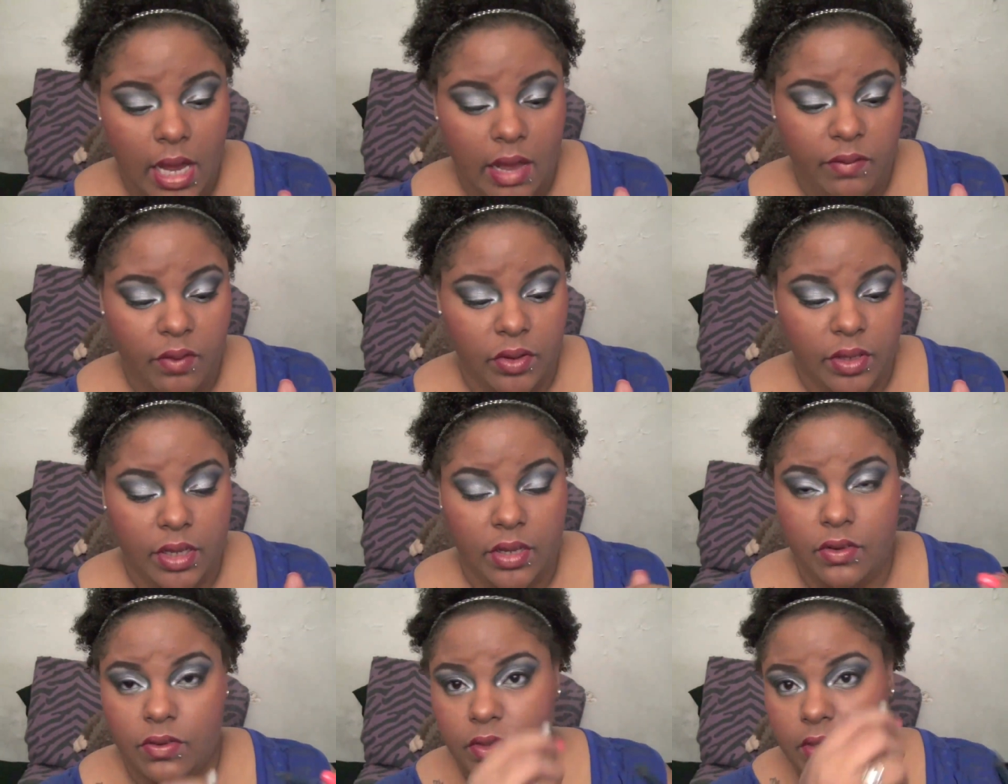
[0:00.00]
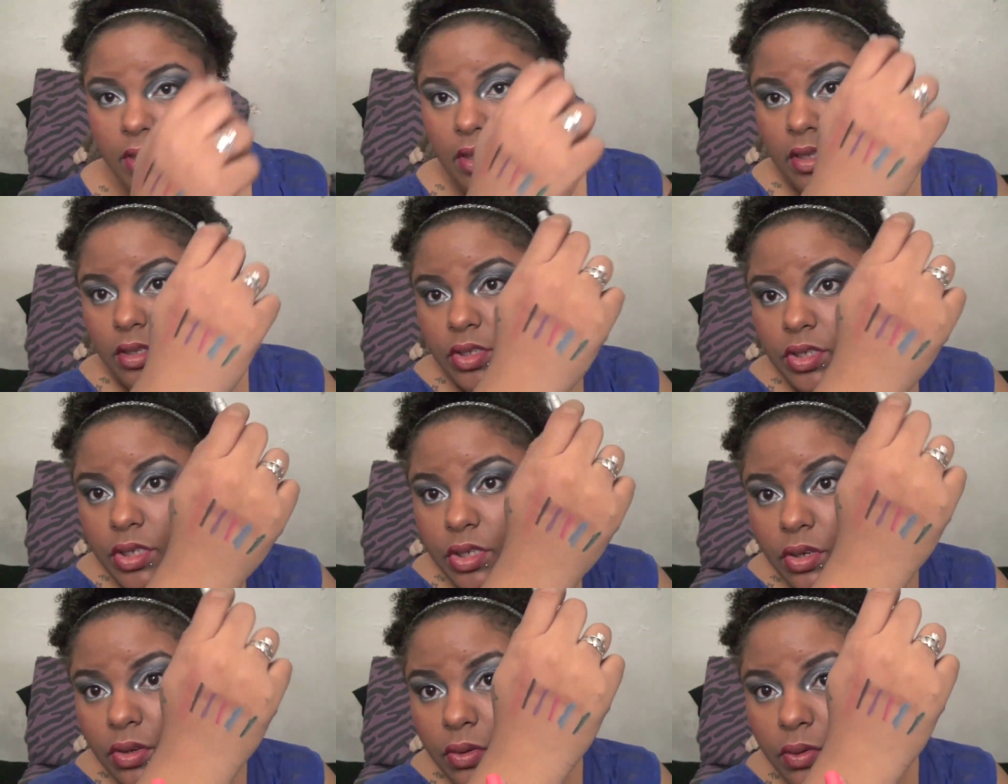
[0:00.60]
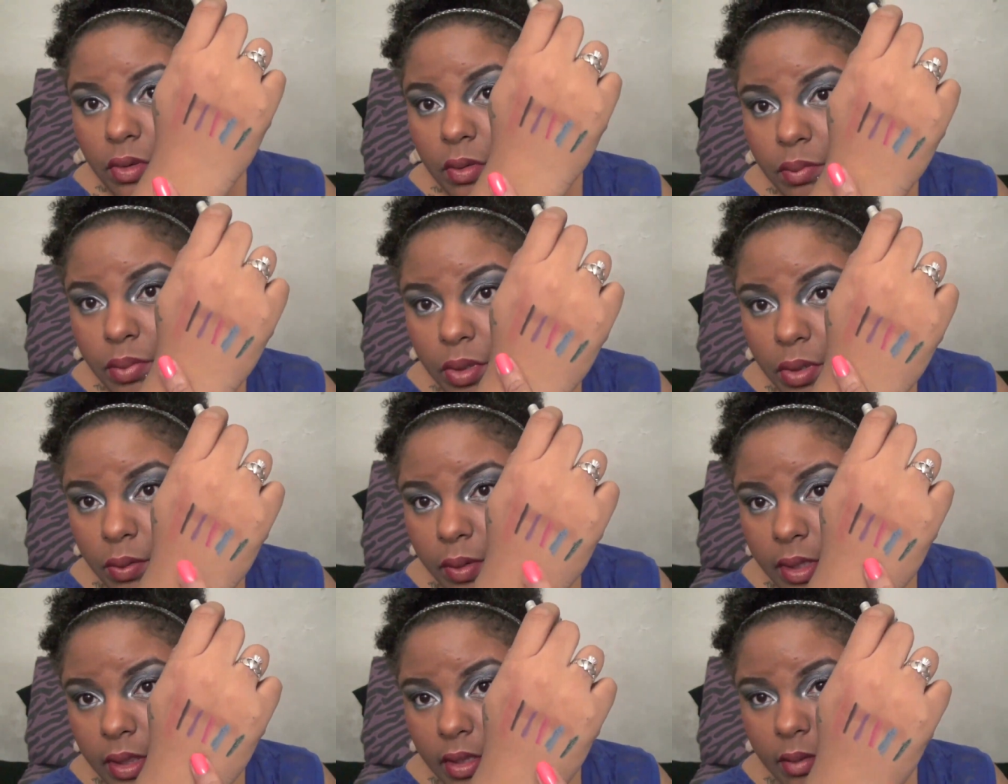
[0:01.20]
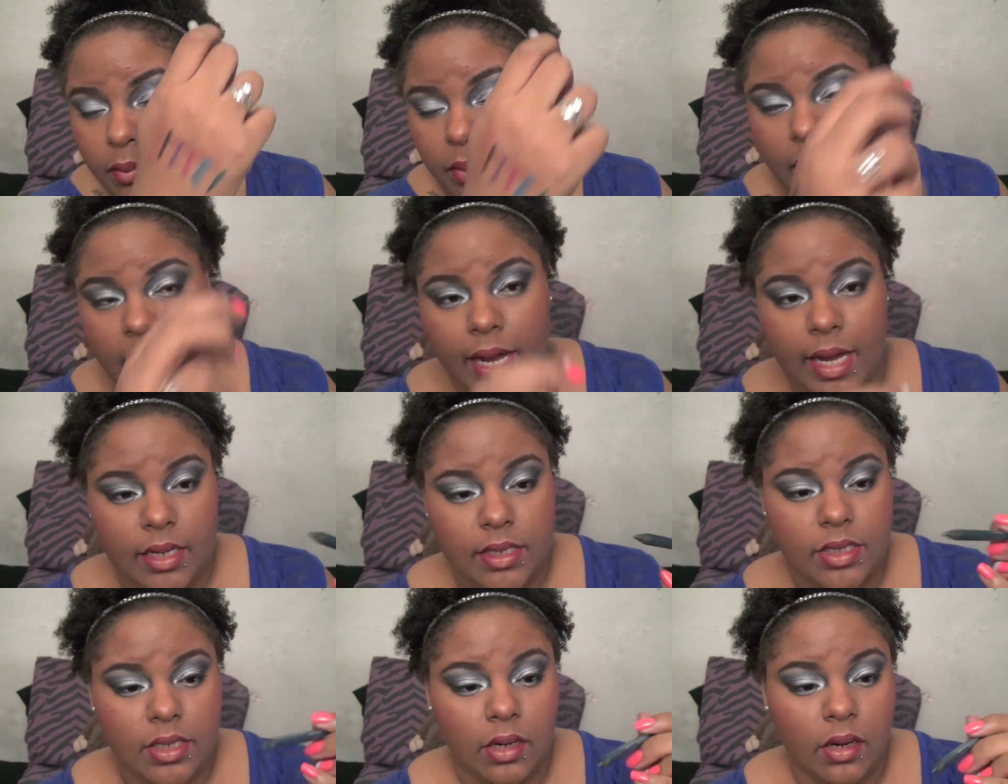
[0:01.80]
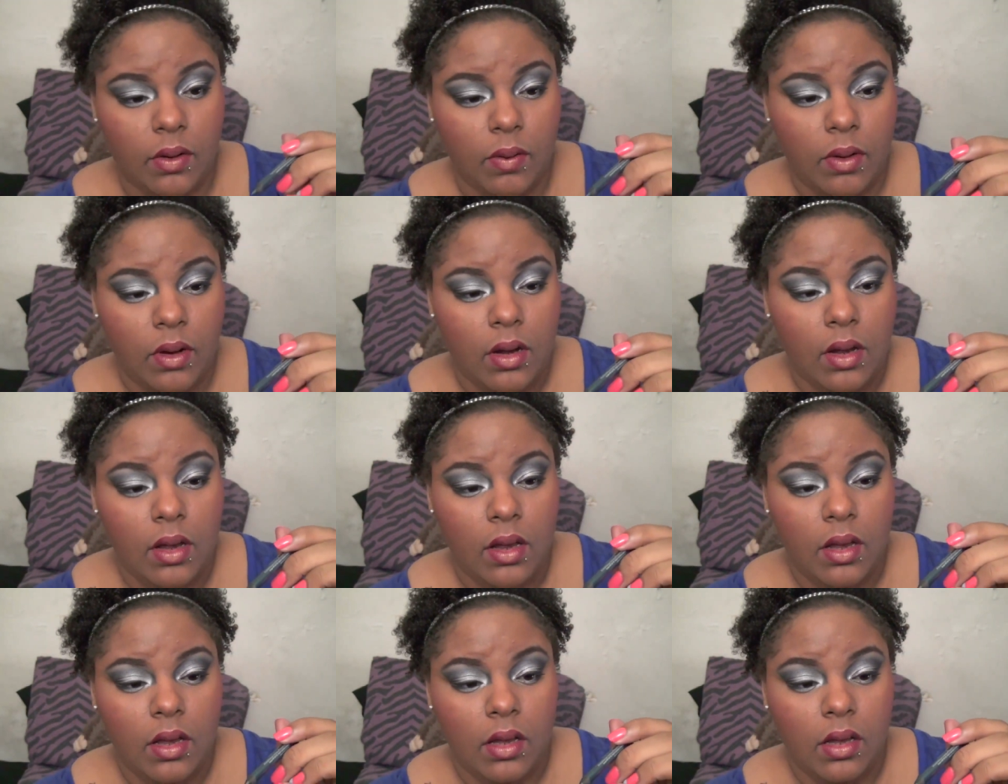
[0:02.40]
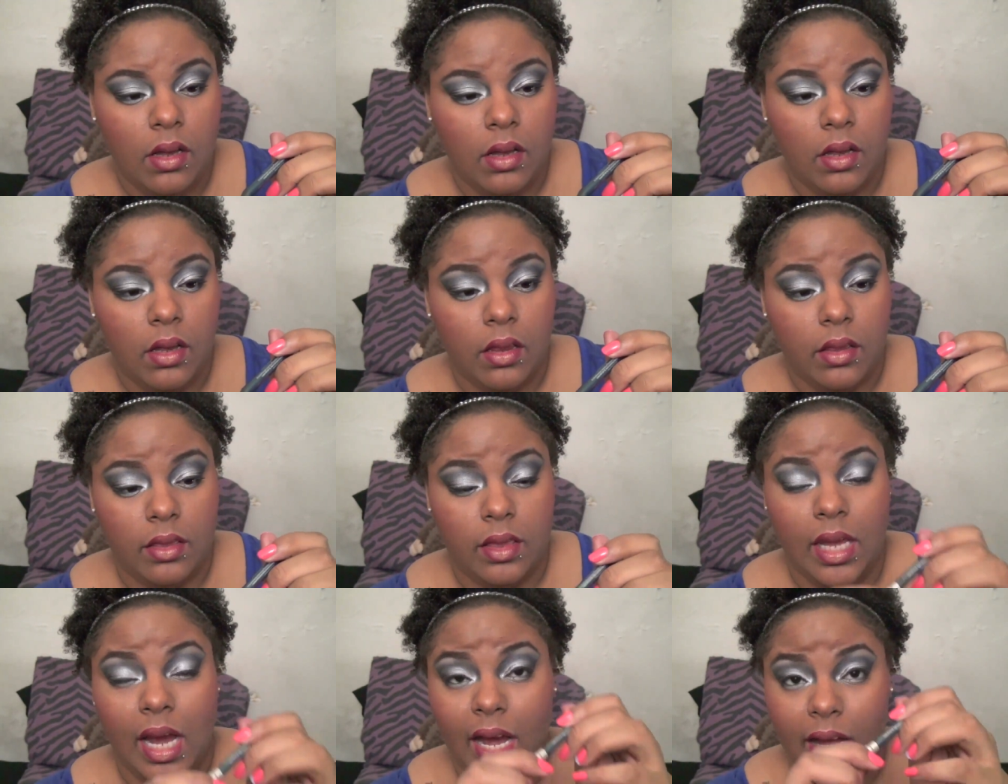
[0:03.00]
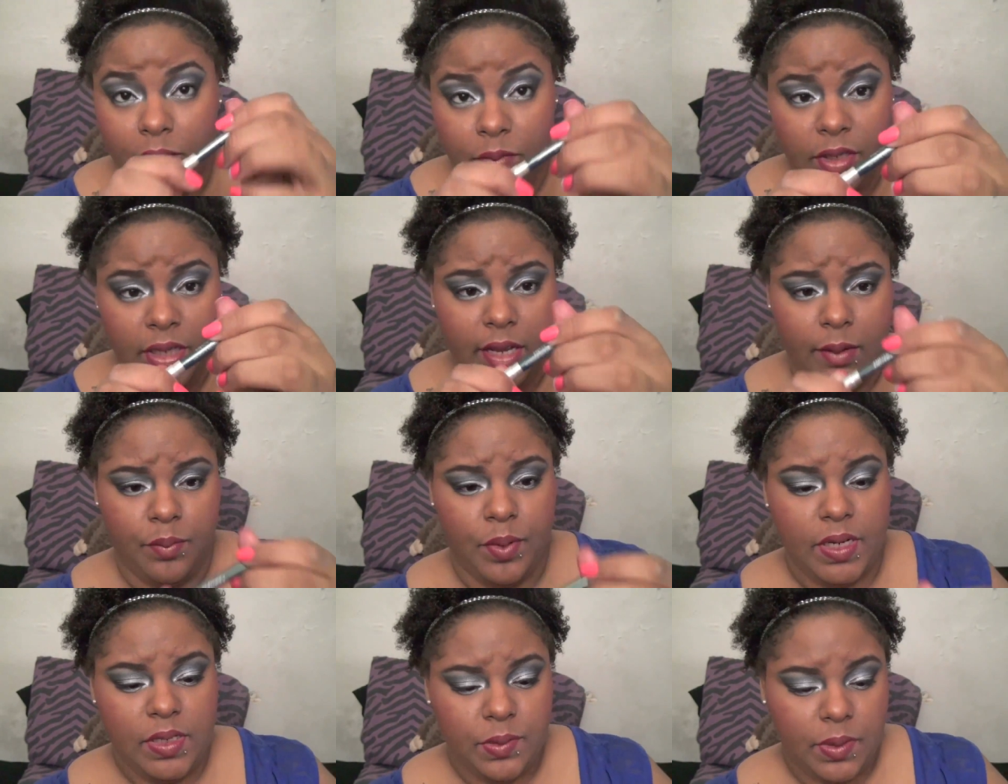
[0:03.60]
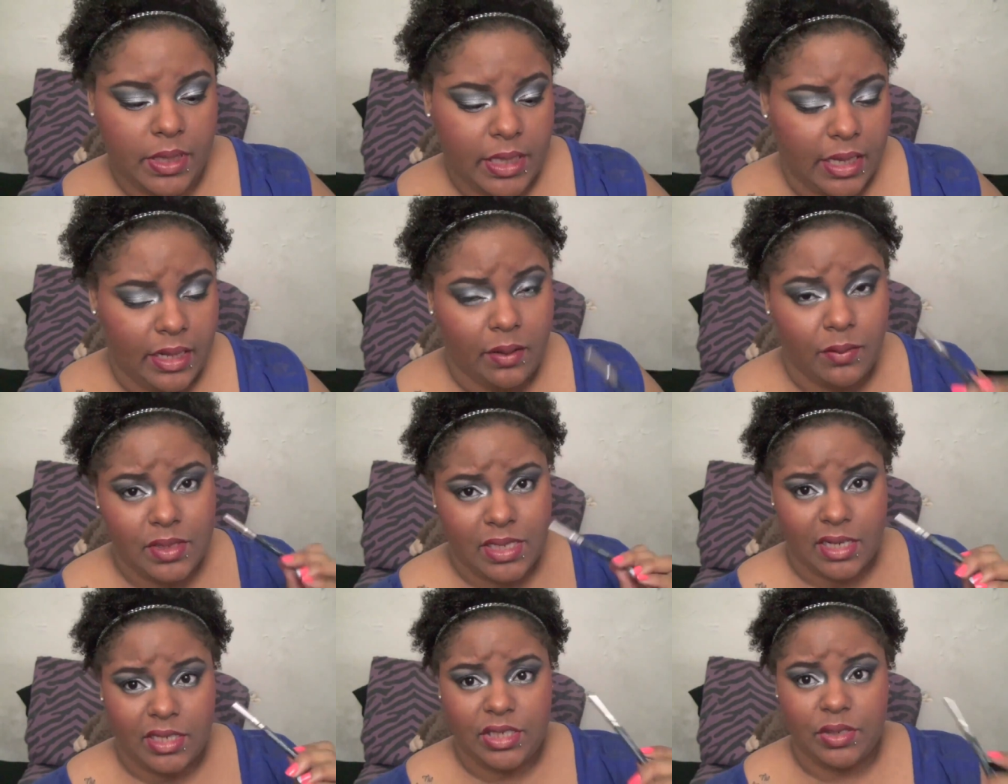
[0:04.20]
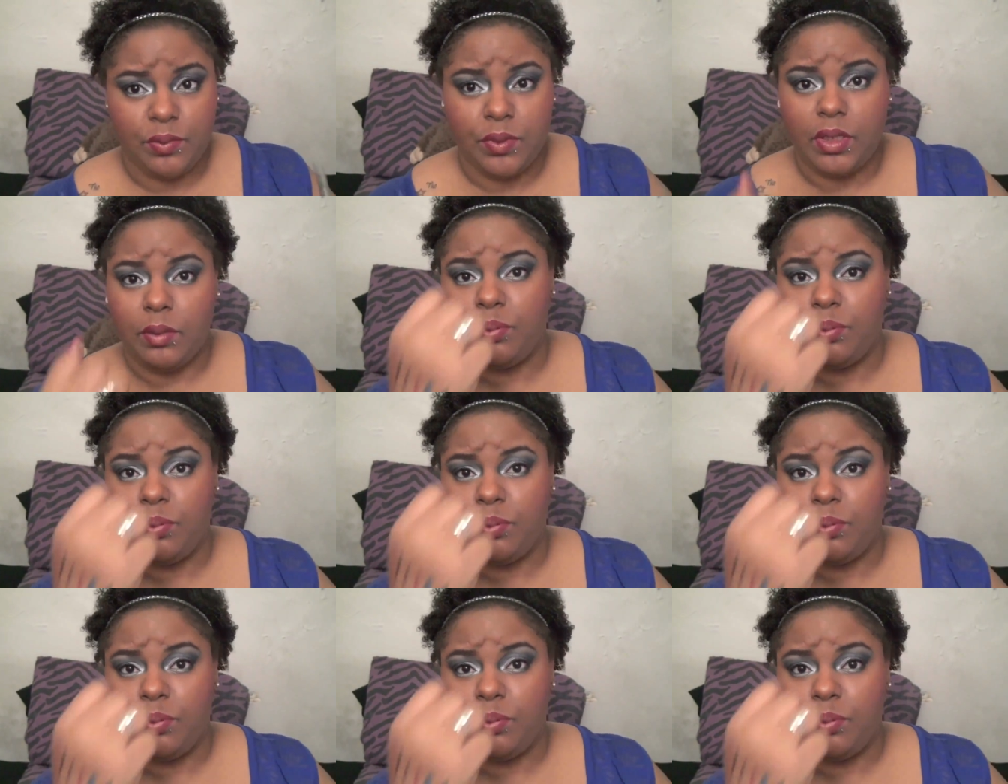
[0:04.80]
I've only used the two the blue and the black so I'm really impressed with that that one's actually